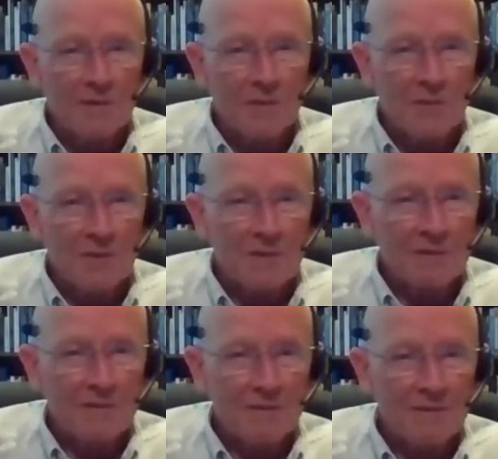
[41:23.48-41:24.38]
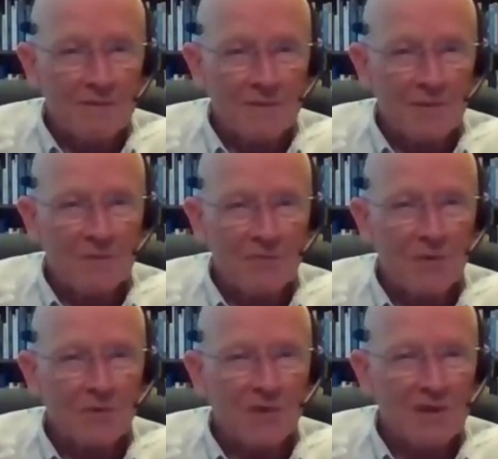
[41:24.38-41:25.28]
The
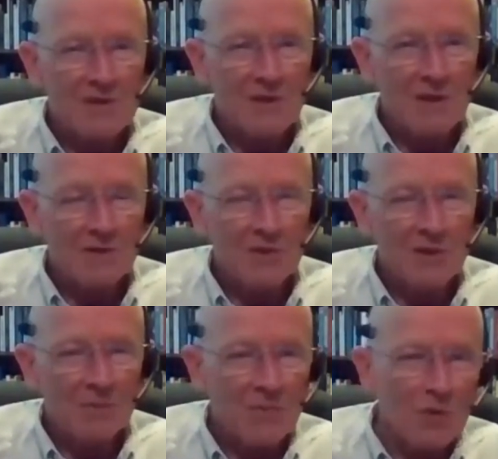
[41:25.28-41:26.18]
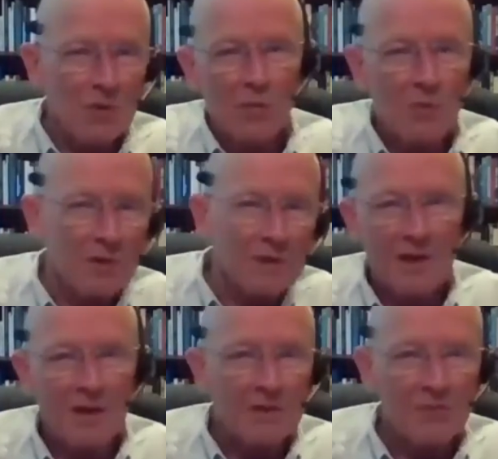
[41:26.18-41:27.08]
filter gets clogged up and cooling water
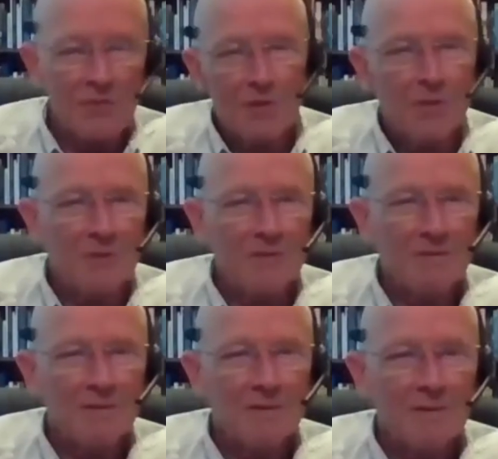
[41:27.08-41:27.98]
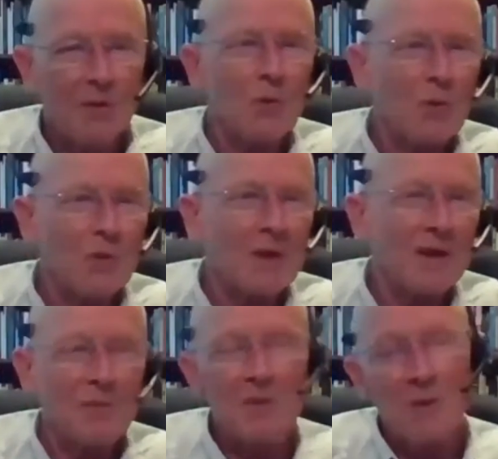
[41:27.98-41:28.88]
can't get through. Oh,
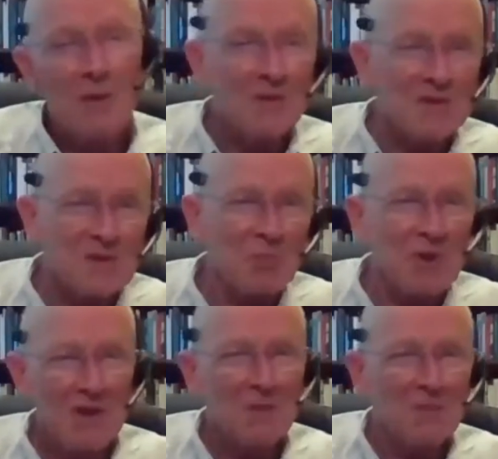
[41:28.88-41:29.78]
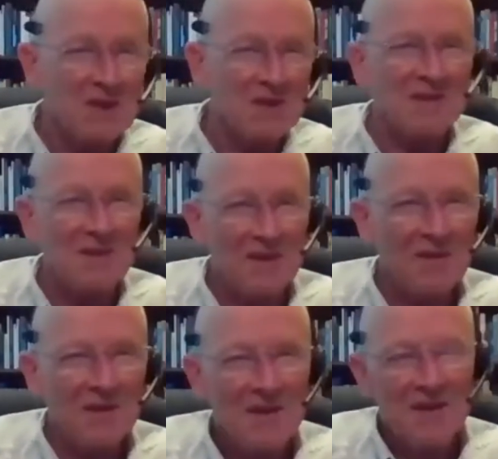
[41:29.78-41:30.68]
okay. Well, maybe there's a PM needed there.
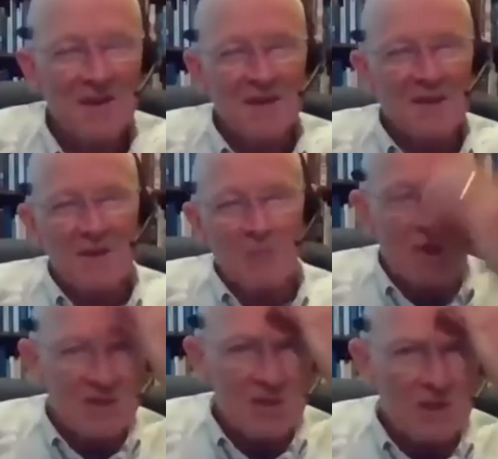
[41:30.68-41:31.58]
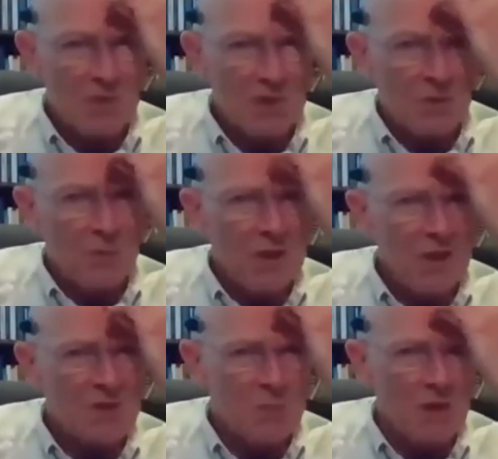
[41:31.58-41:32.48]
But he said, but the
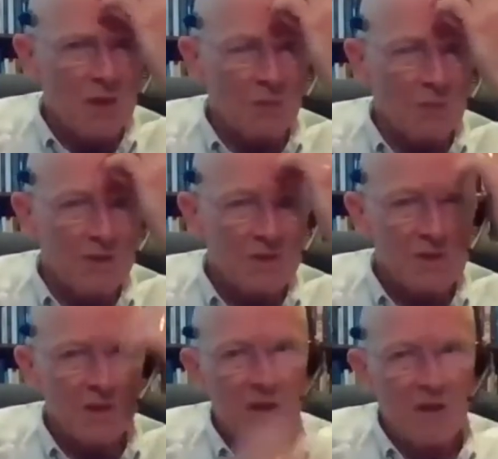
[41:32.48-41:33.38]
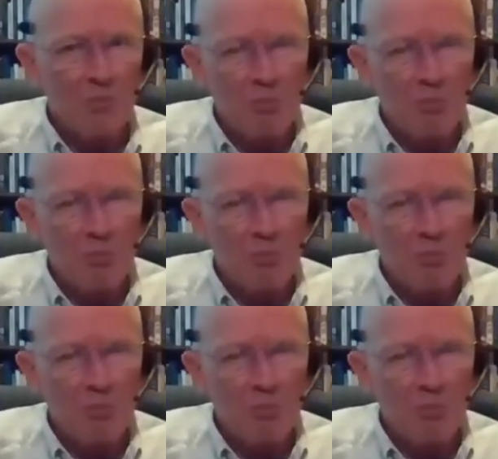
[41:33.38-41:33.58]
biggest problem is I get